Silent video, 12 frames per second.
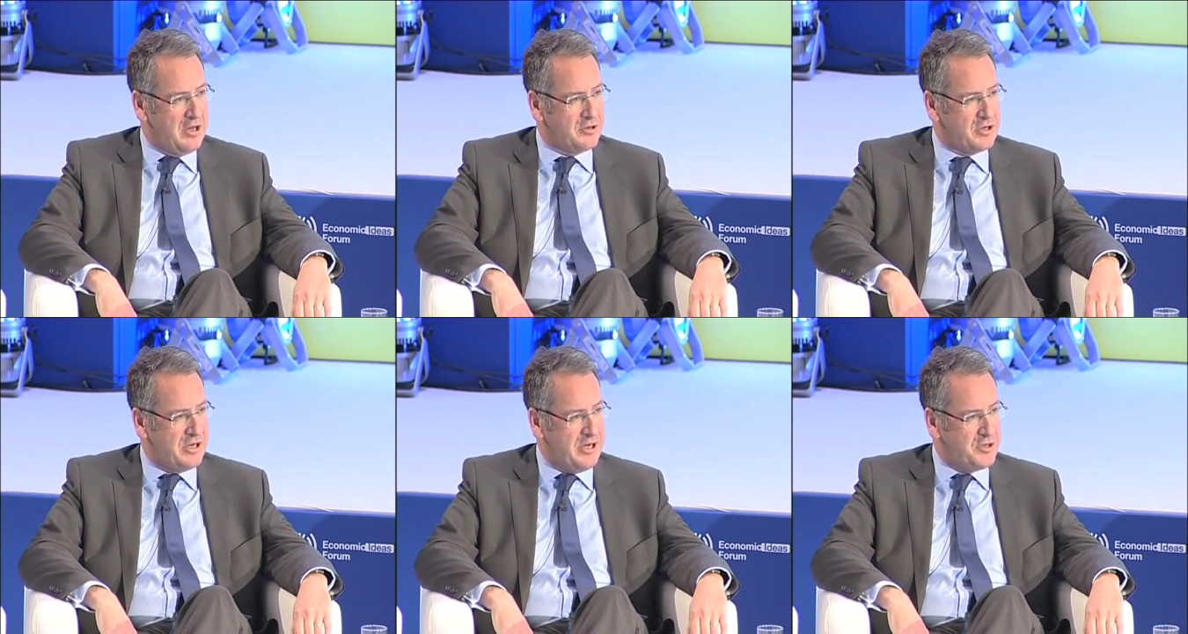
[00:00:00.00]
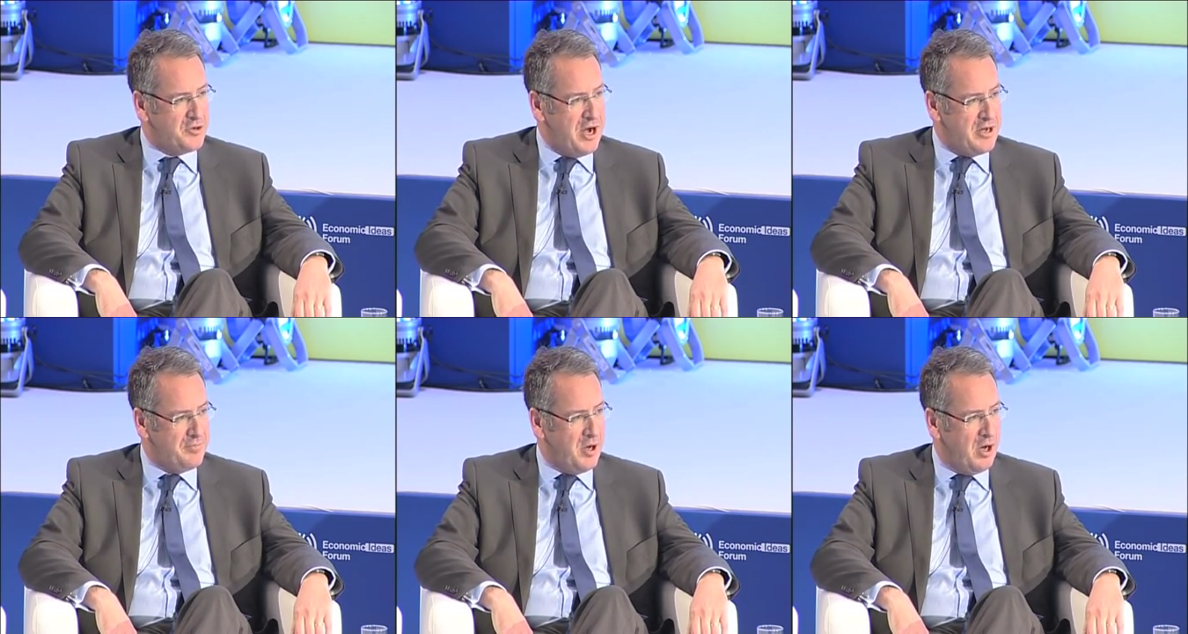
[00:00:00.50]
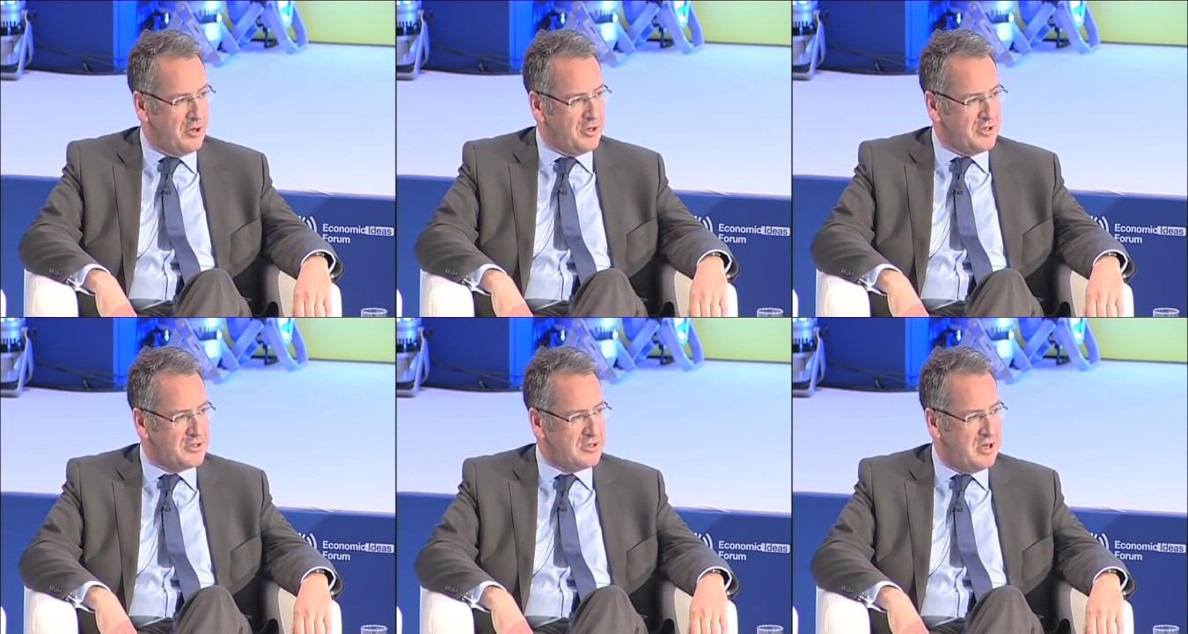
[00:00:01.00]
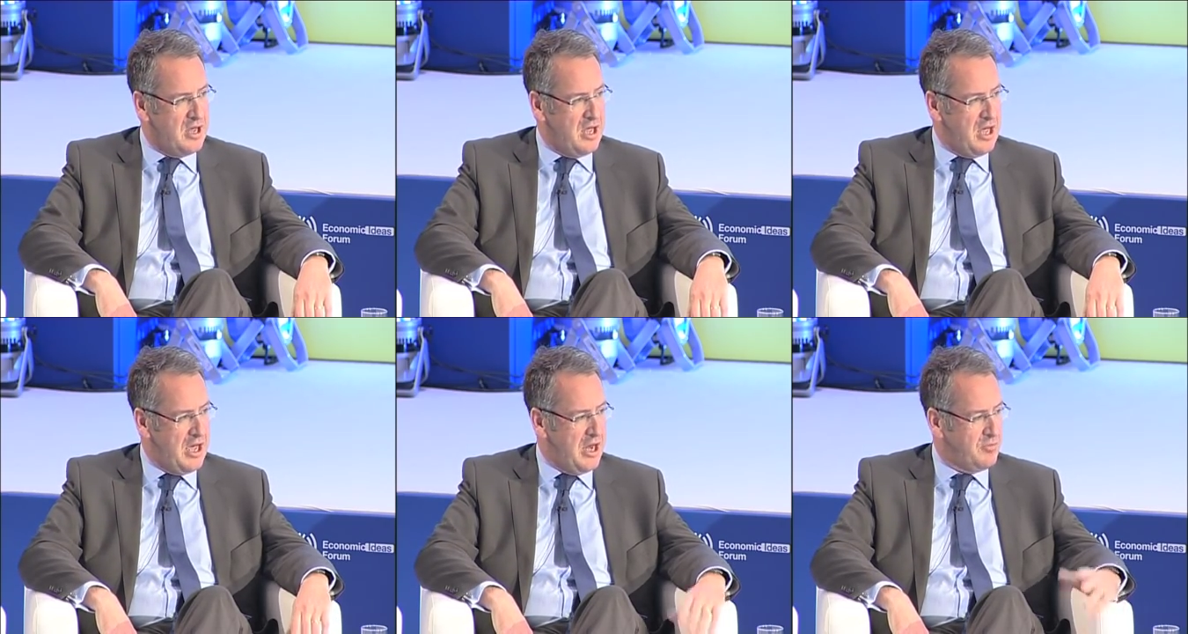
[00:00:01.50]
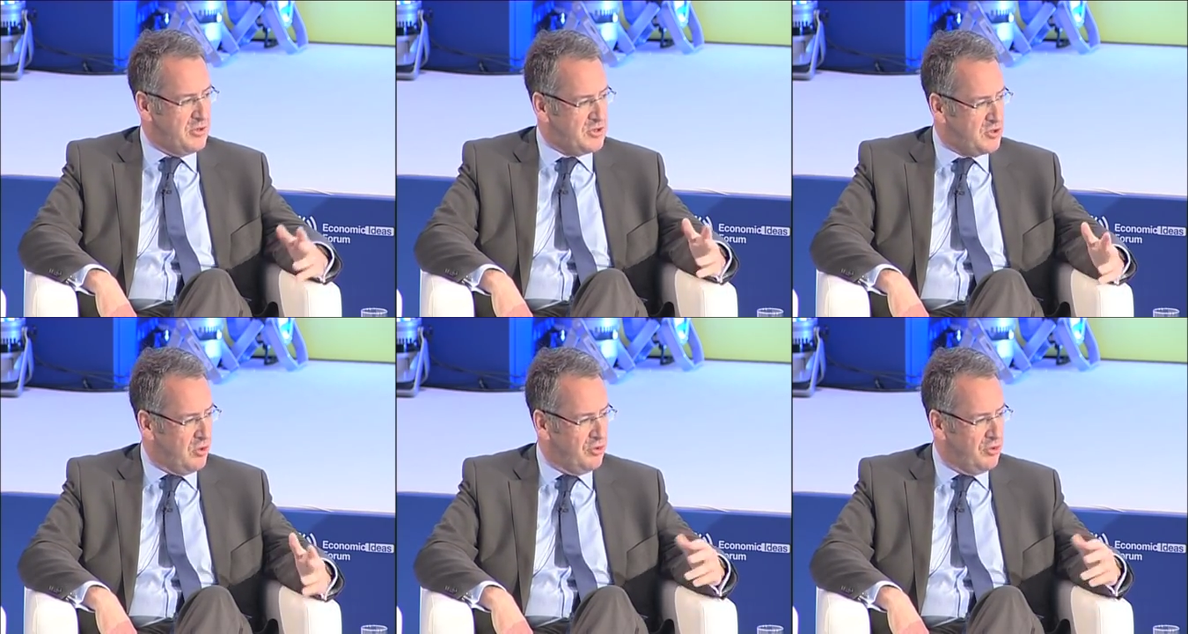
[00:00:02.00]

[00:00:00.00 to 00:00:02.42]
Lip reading: key trading partners. And we saw